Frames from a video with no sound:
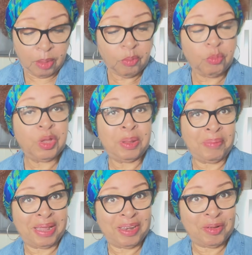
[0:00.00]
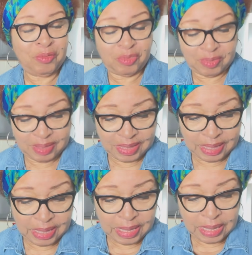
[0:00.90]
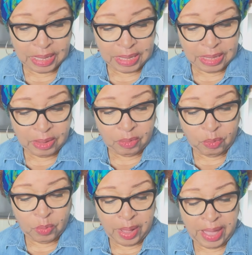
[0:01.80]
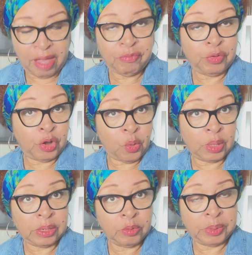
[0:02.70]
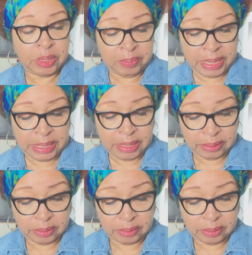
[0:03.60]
reading my notes, will have no aluminum in it,